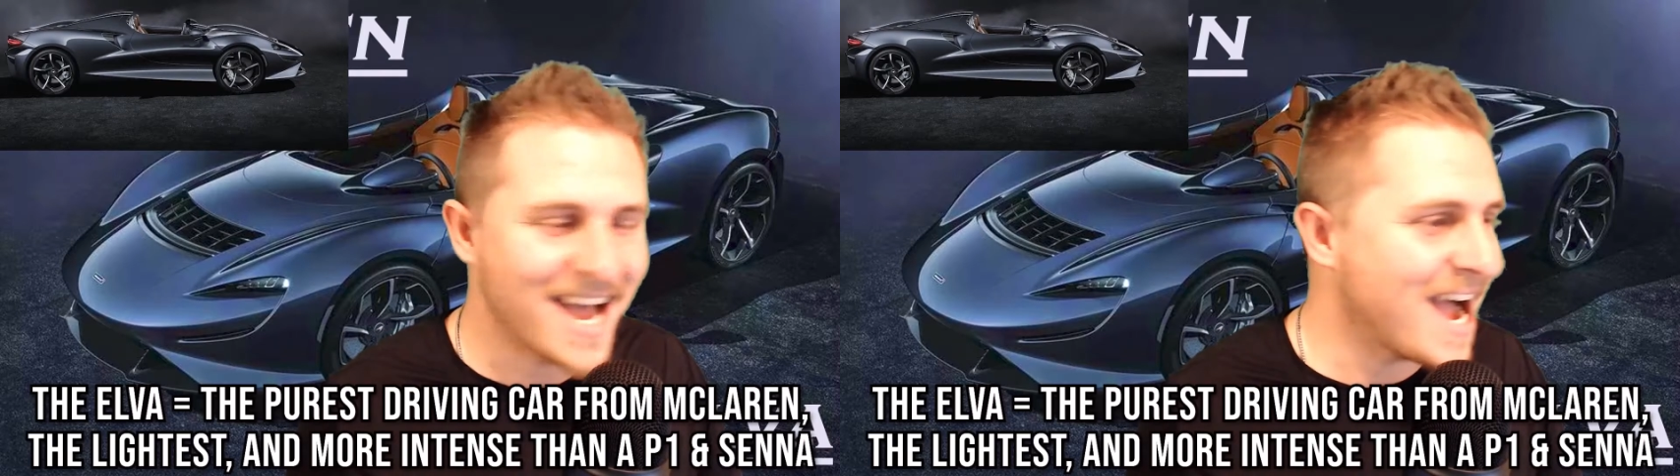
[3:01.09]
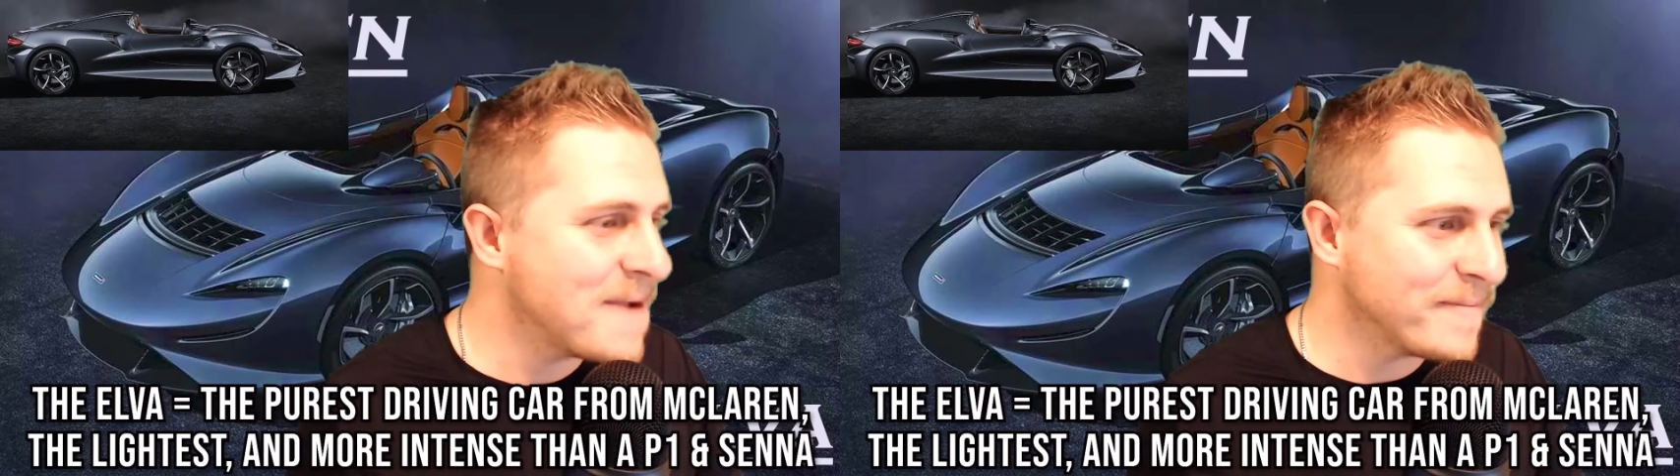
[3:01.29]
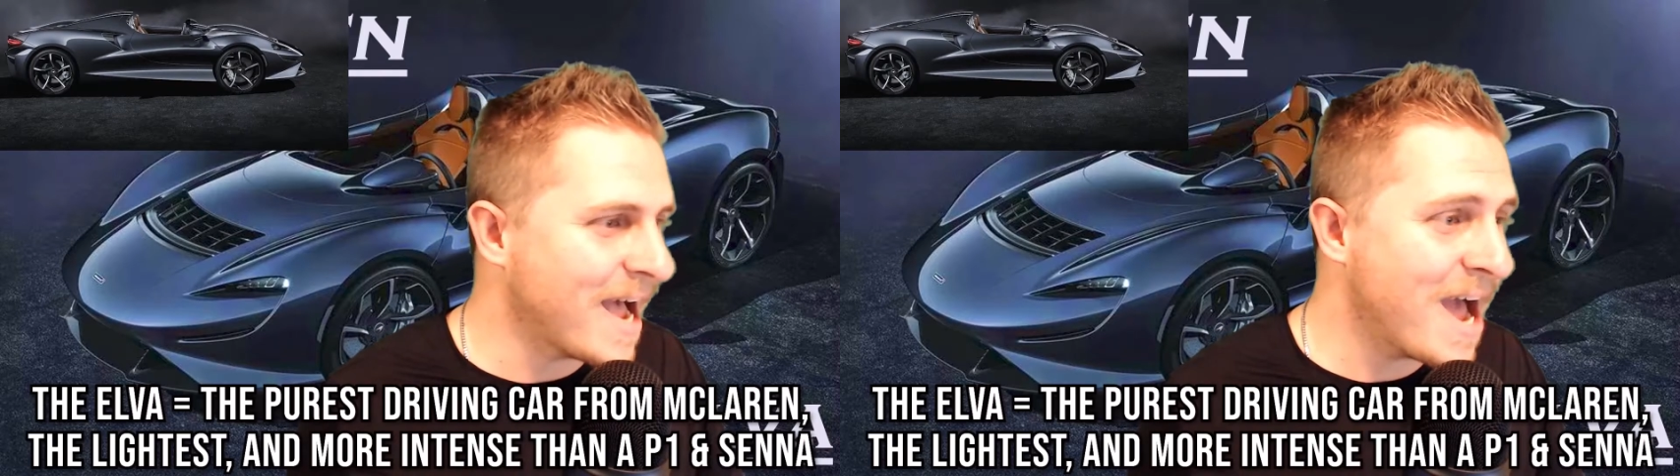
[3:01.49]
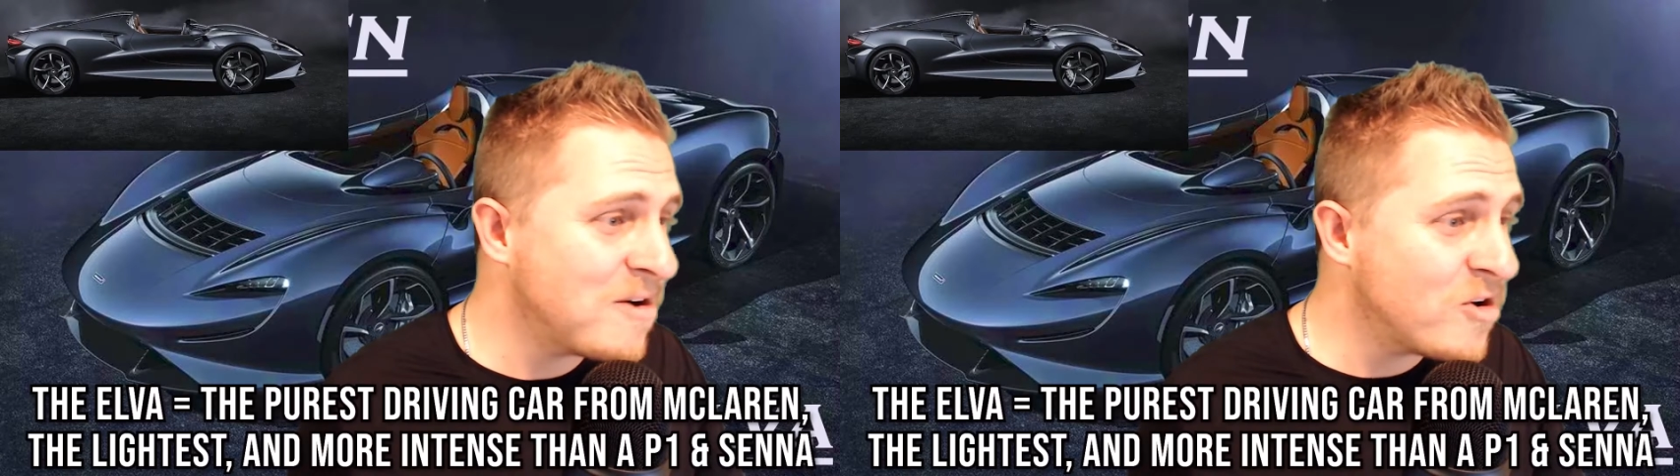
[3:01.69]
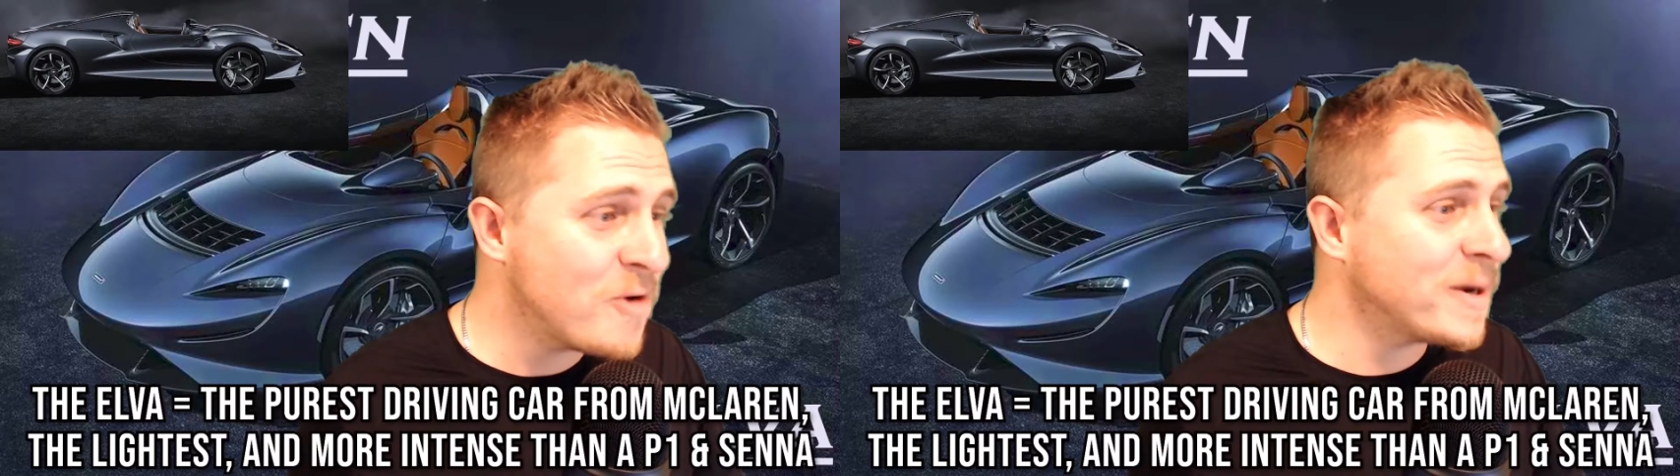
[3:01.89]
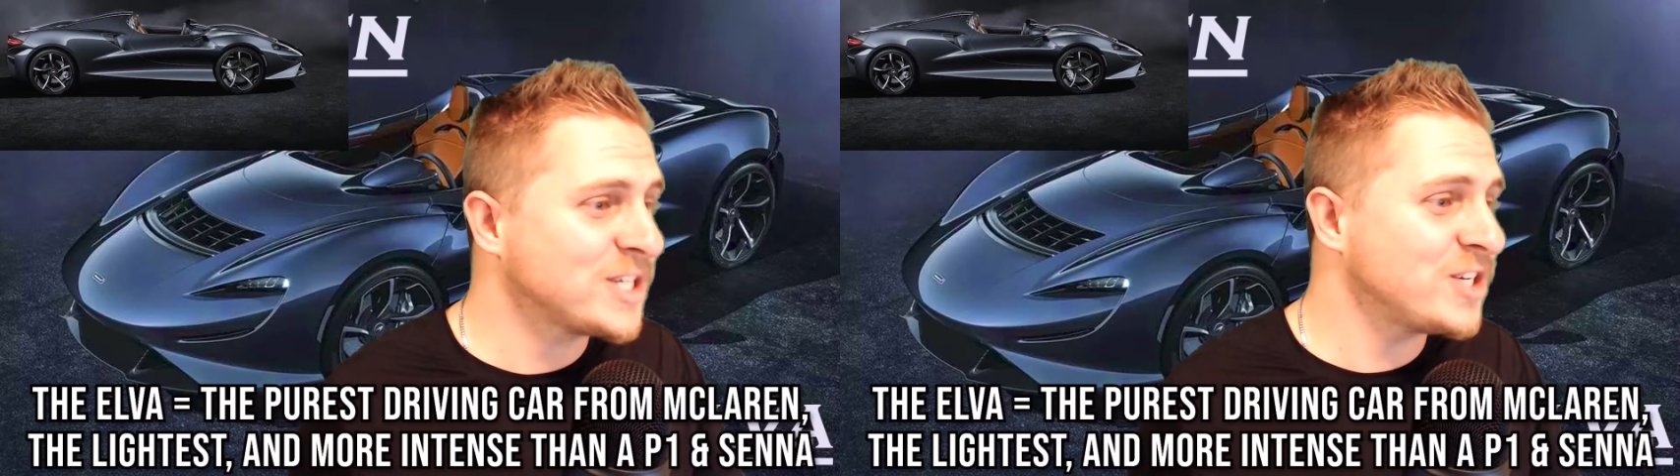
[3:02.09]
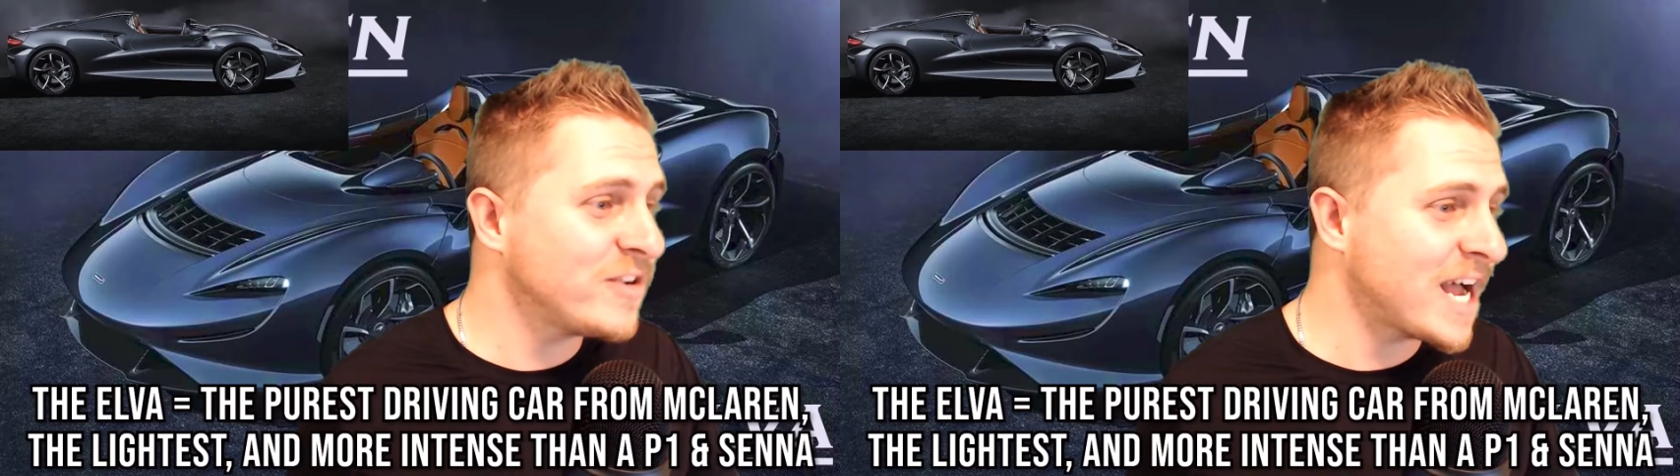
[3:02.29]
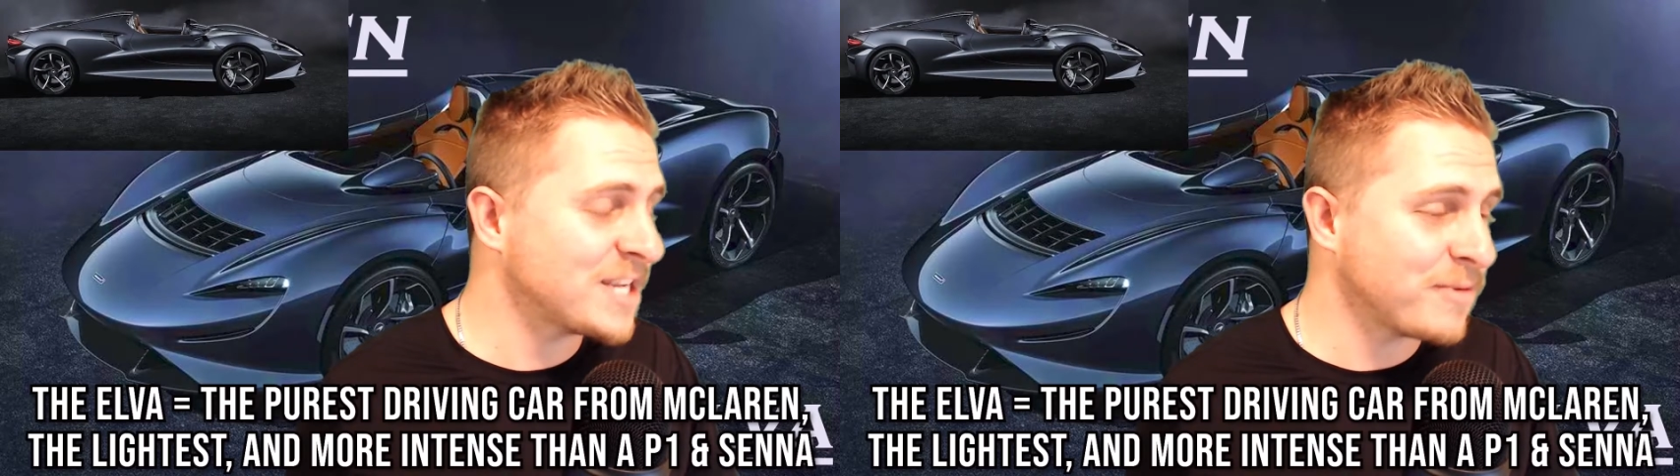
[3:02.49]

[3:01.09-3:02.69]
I don't know about you guys,